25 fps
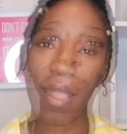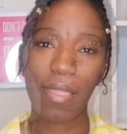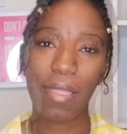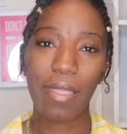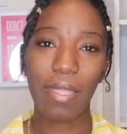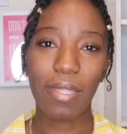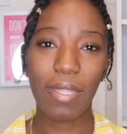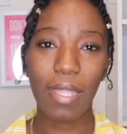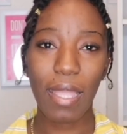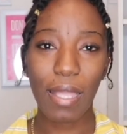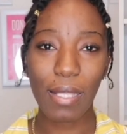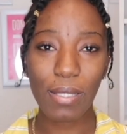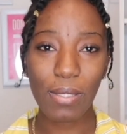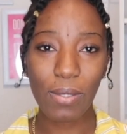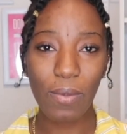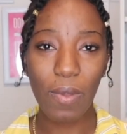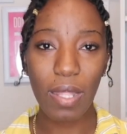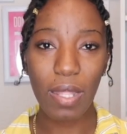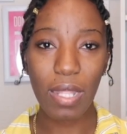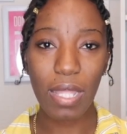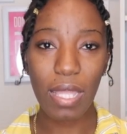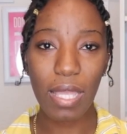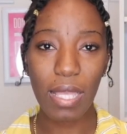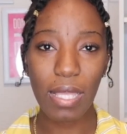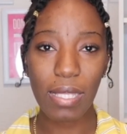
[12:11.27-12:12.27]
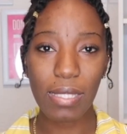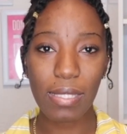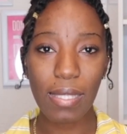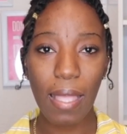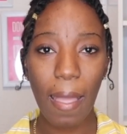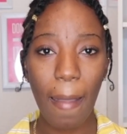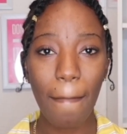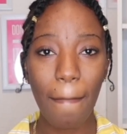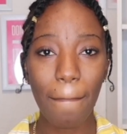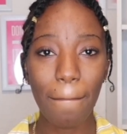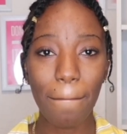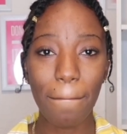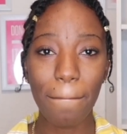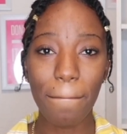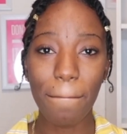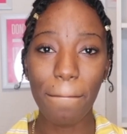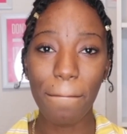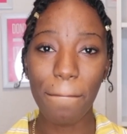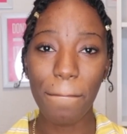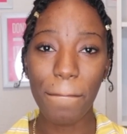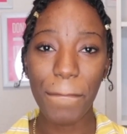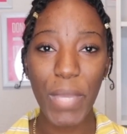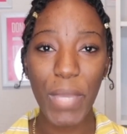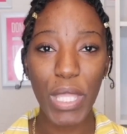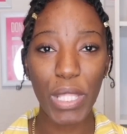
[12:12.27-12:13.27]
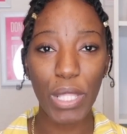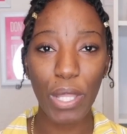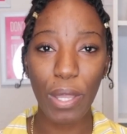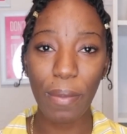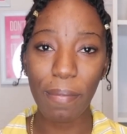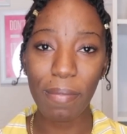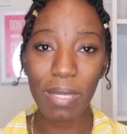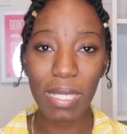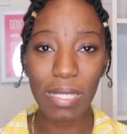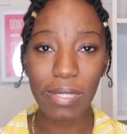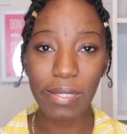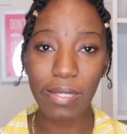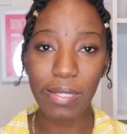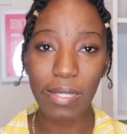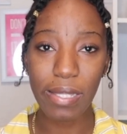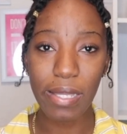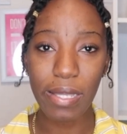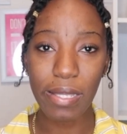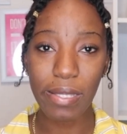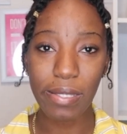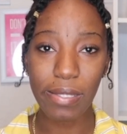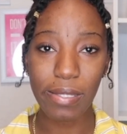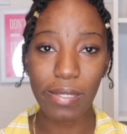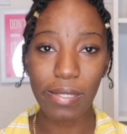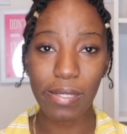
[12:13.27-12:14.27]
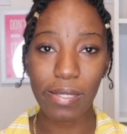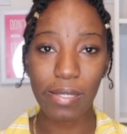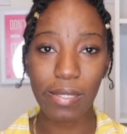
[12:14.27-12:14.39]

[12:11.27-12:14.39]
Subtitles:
The next one is me no business.